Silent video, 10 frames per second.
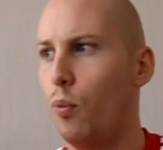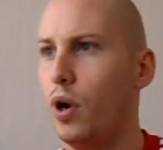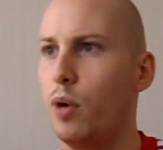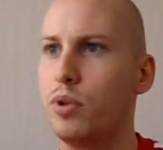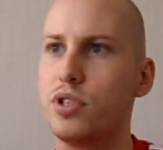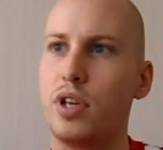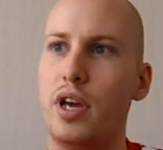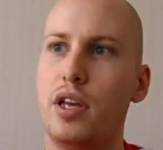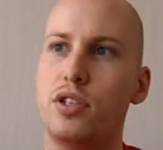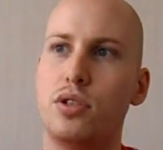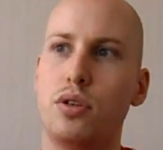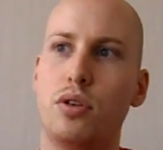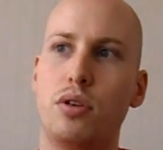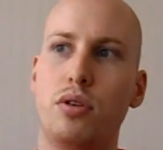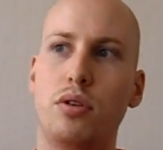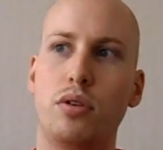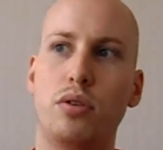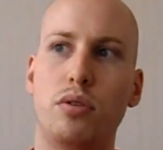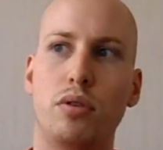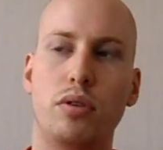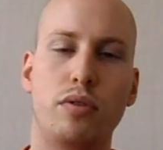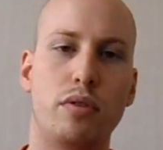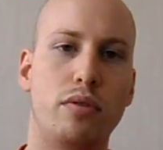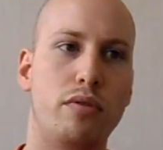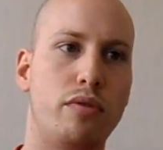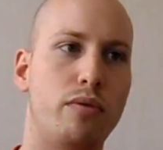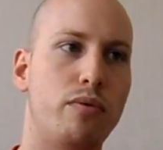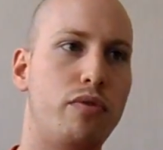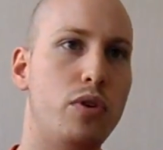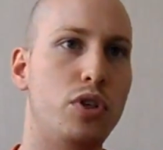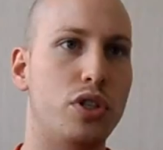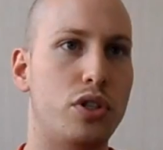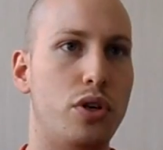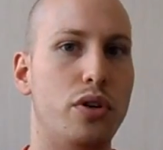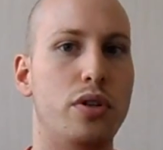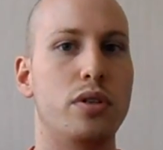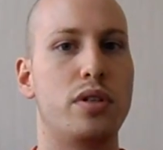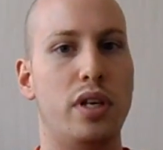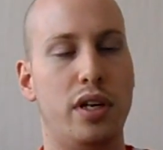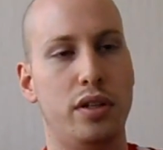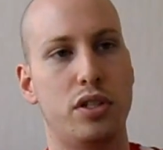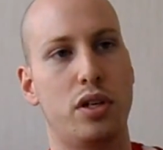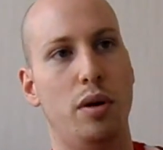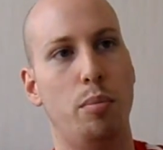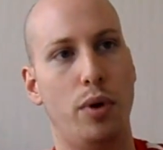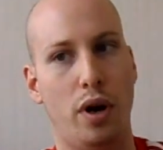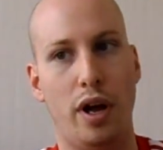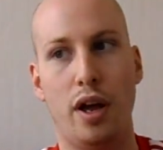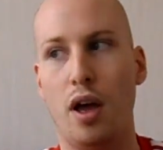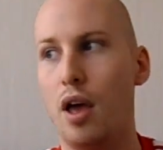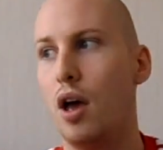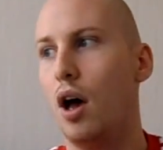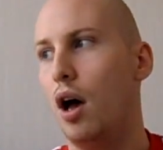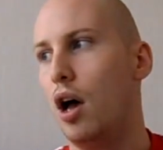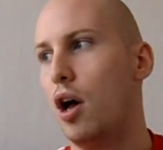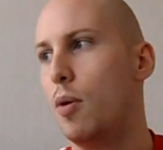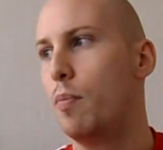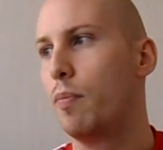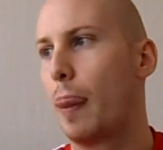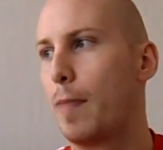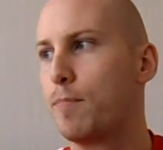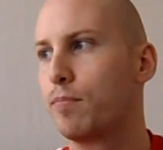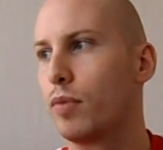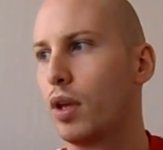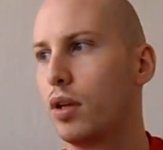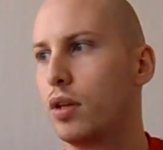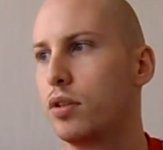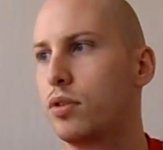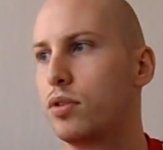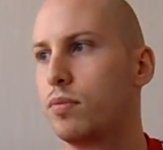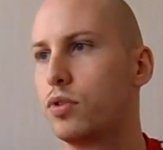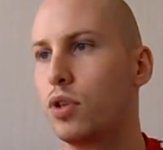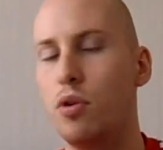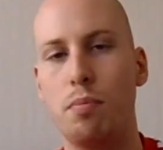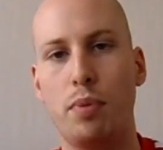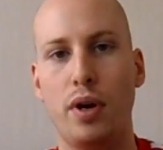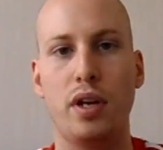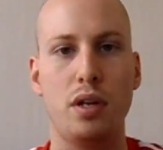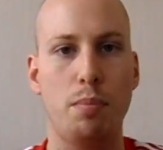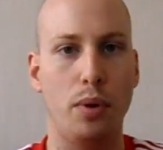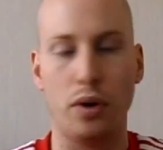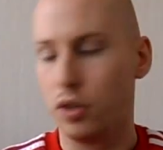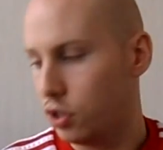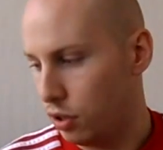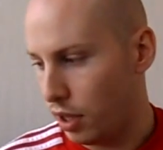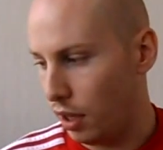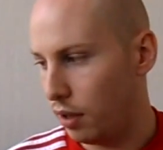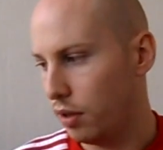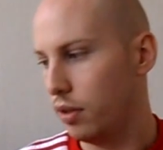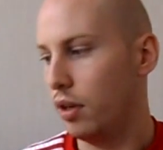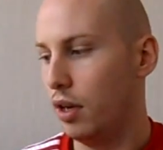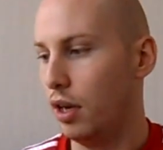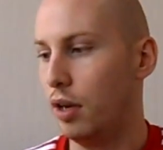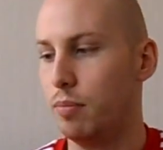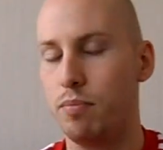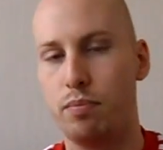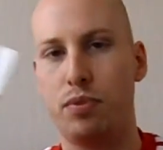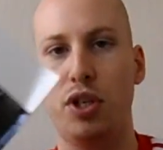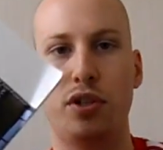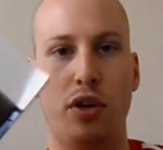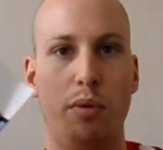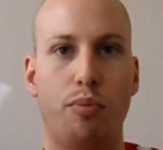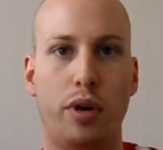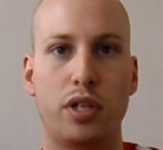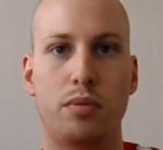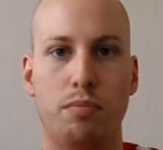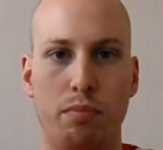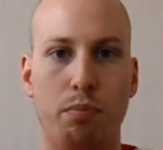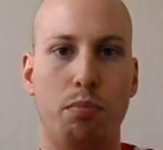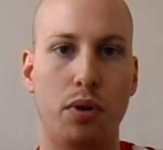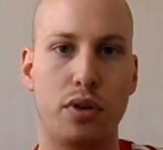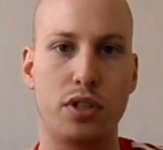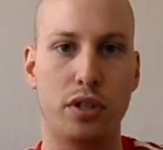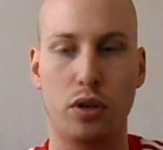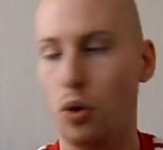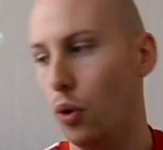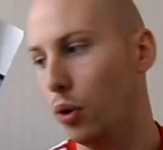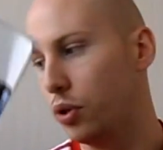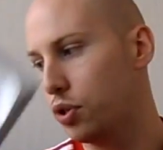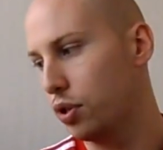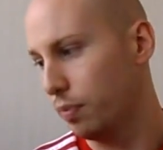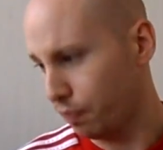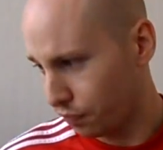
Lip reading: What I would say to future students thinking to come by, don't buy any books. You get Cisco Press books in the course.